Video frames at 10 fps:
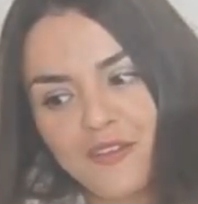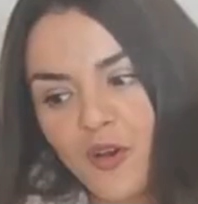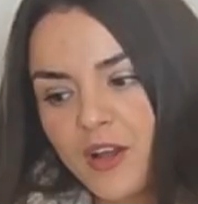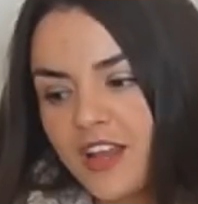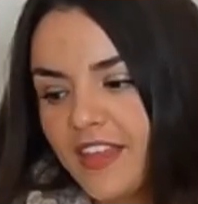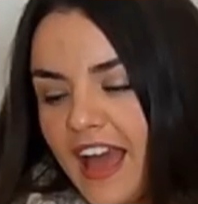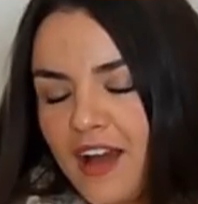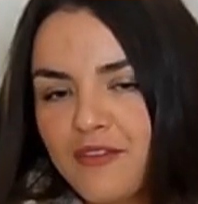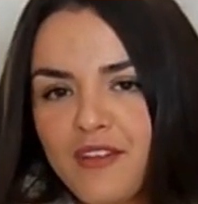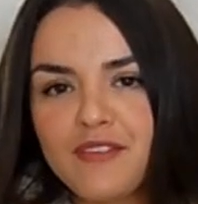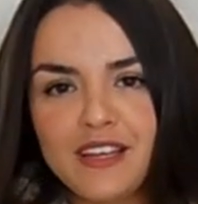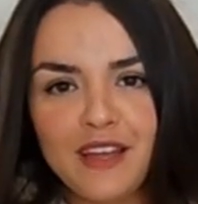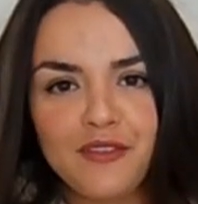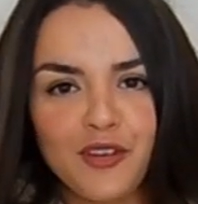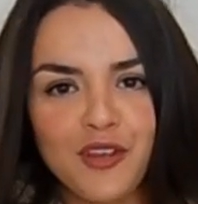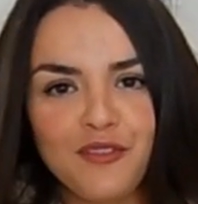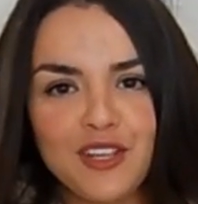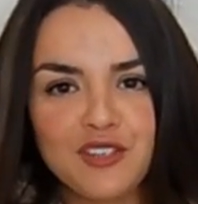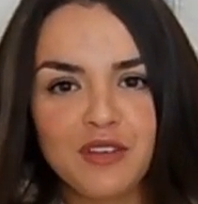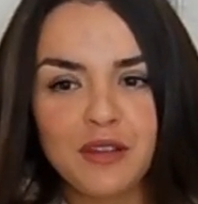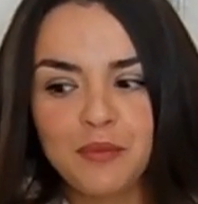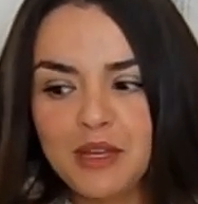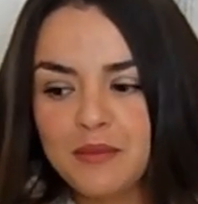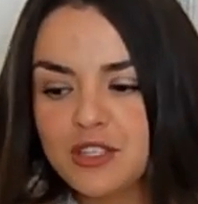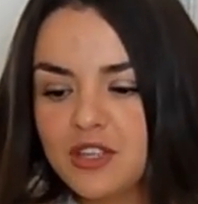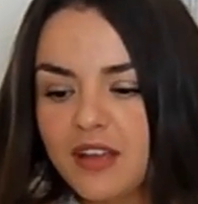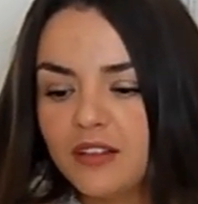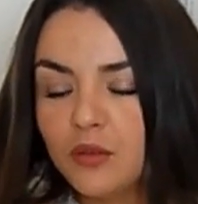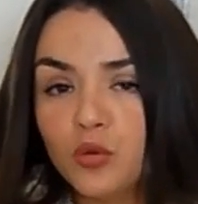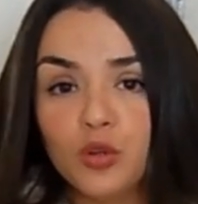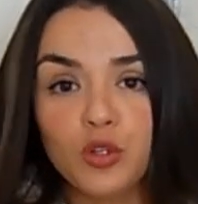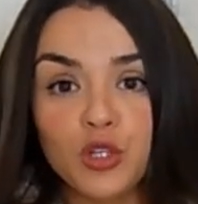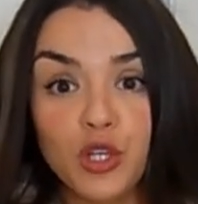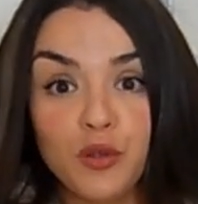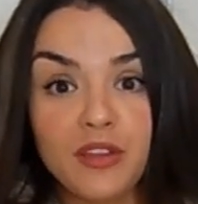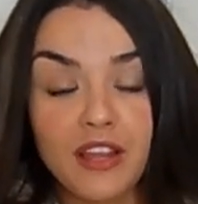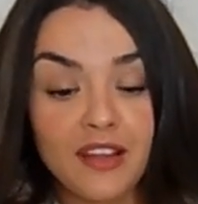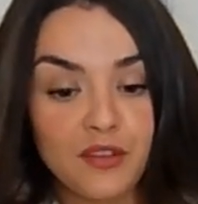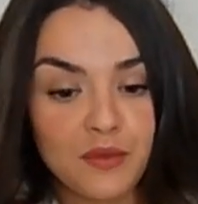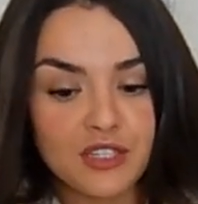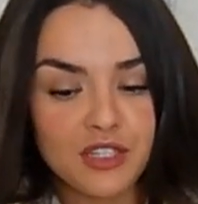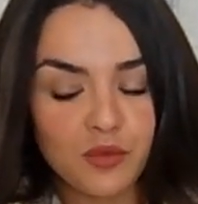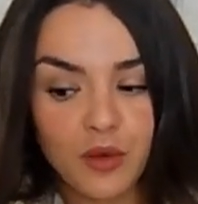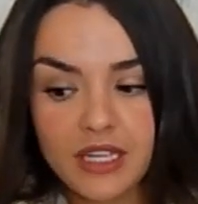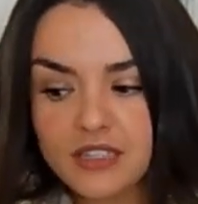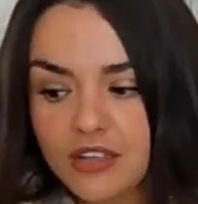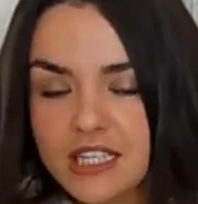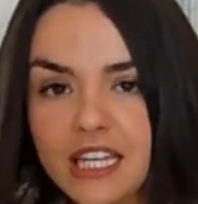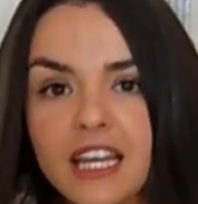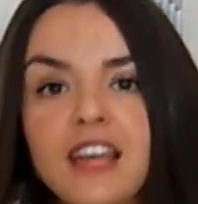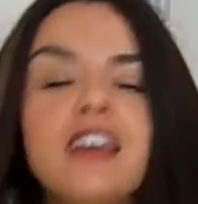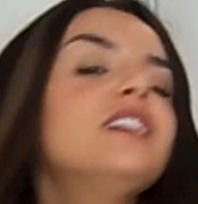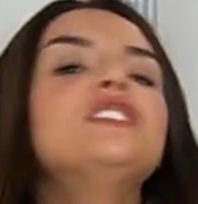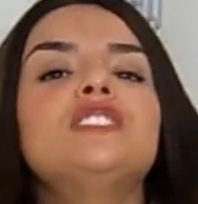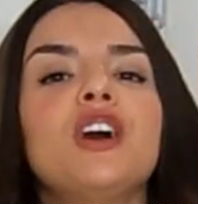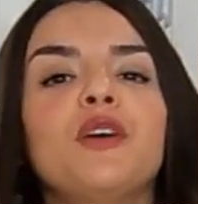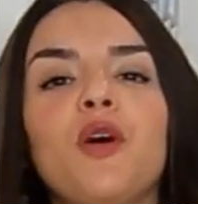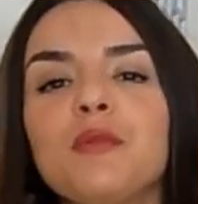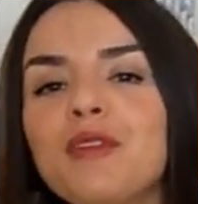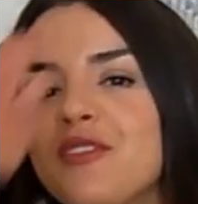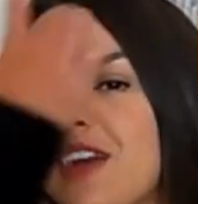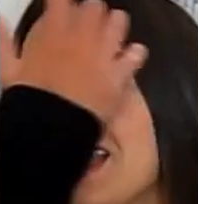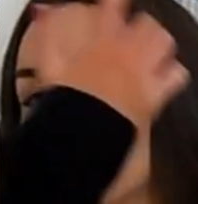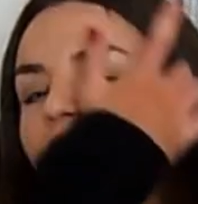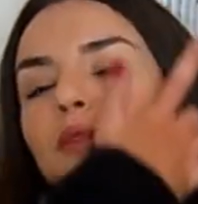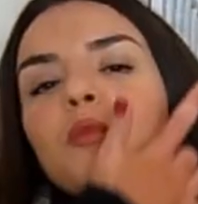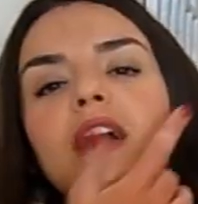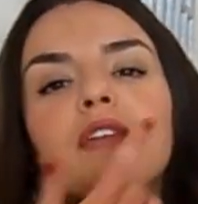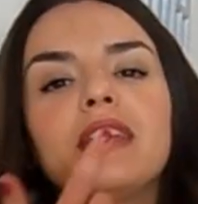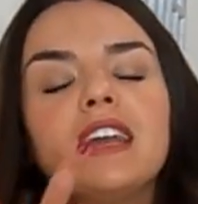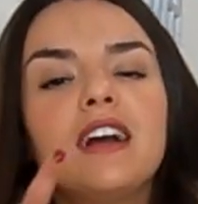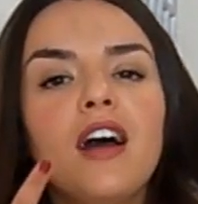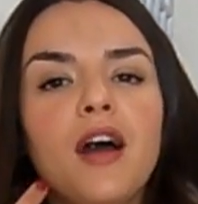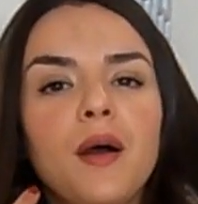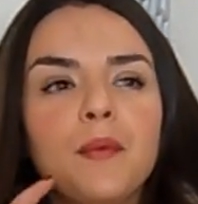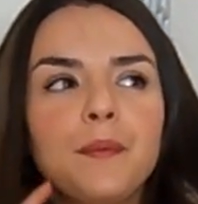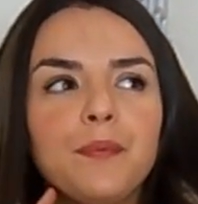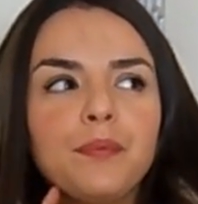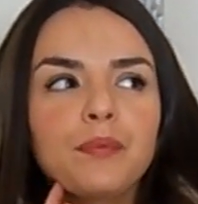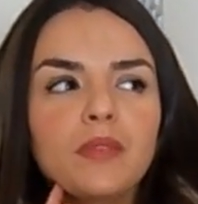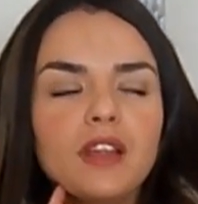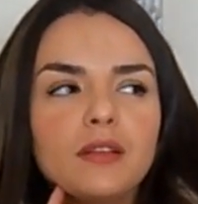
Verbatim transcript: So I've got another outfit of the day for you featuring pretty much all new things, which is quite exciting. So on my face I'm wearing um,